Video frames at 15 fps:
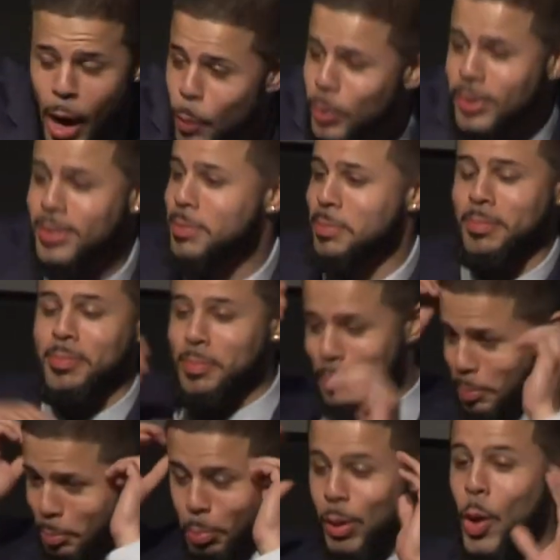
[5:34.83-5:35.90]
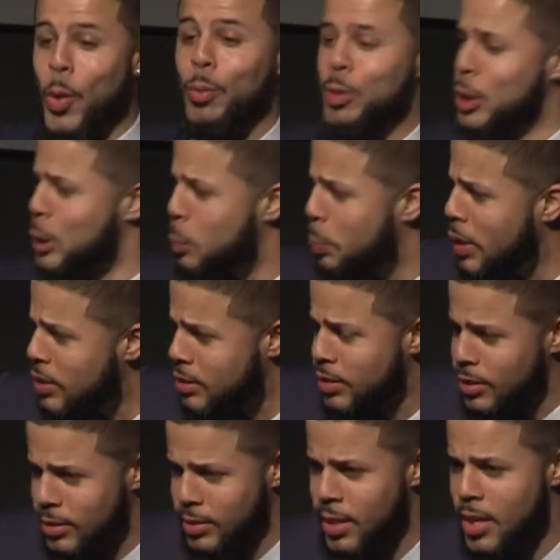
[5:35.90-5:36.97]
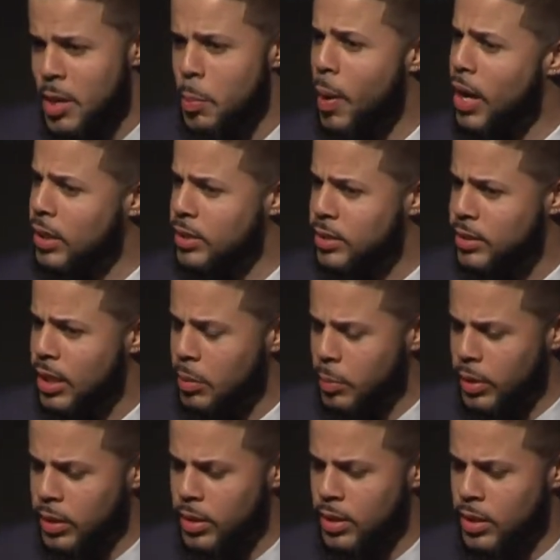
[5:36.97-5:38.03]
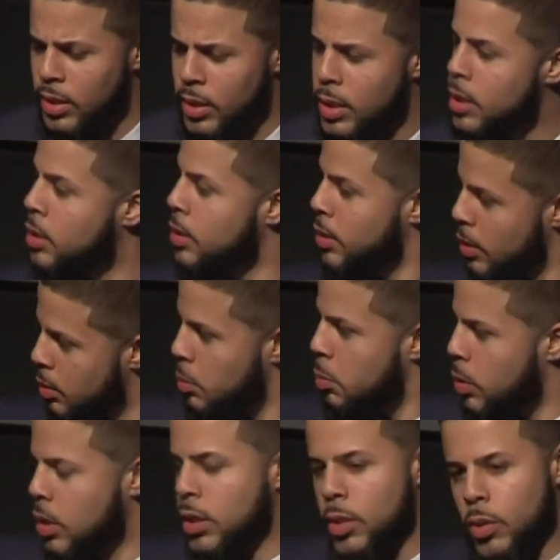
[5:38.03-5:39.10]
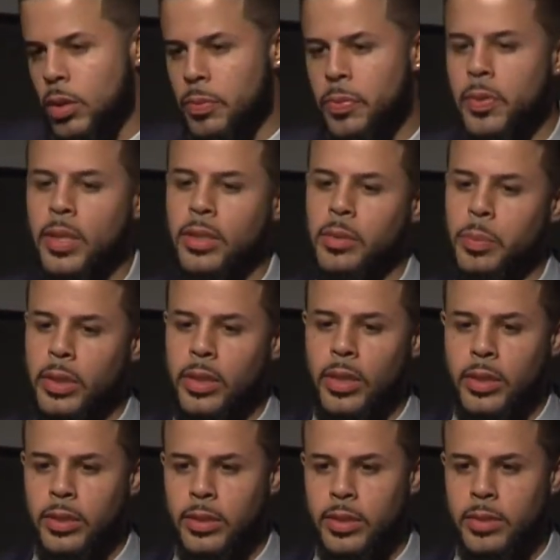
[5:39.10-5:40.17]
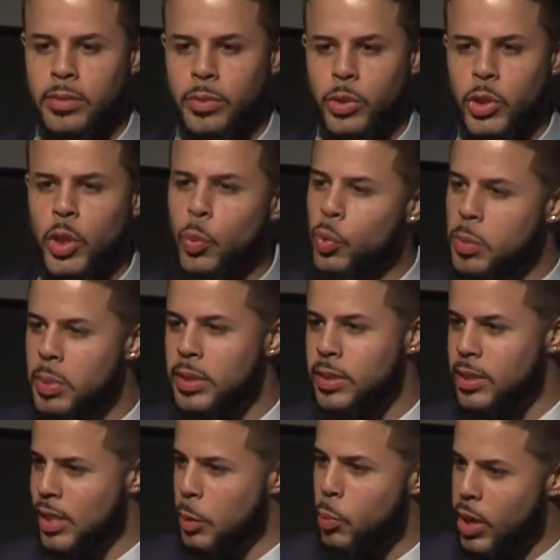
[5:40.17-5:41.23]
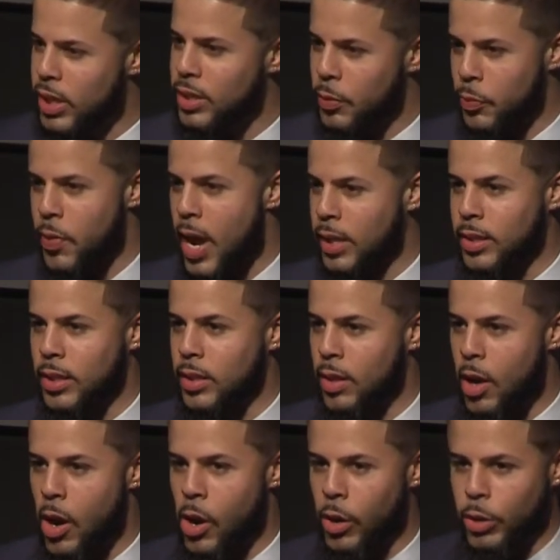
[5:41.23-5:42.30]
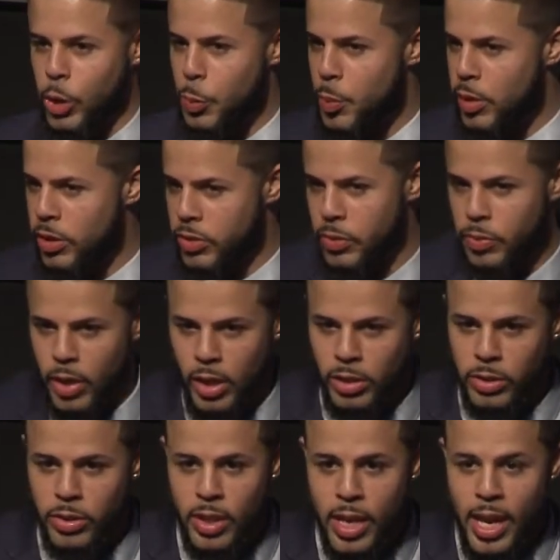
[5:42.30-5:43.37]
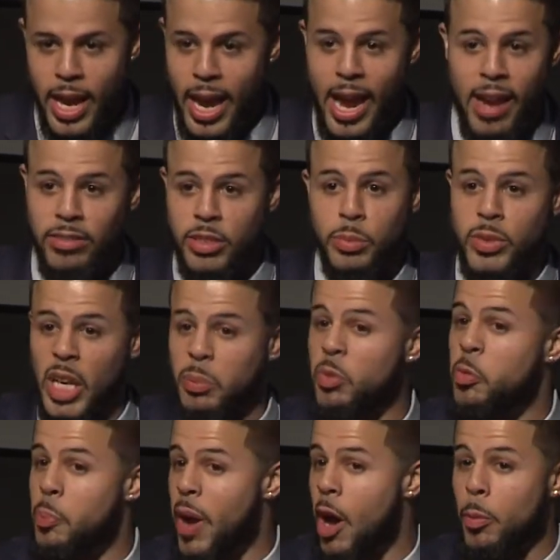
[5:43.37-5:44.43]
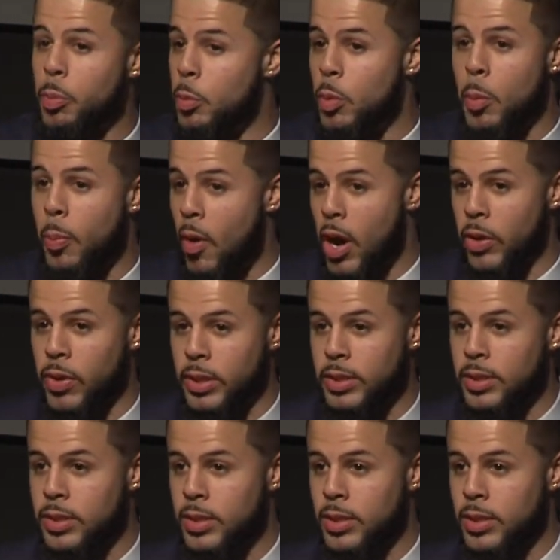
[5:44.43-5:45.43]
I was blown, speechless by this statement, but a little conflicted because shouldn't we be celebrating the fact that our communities of color have some type of palpable progress?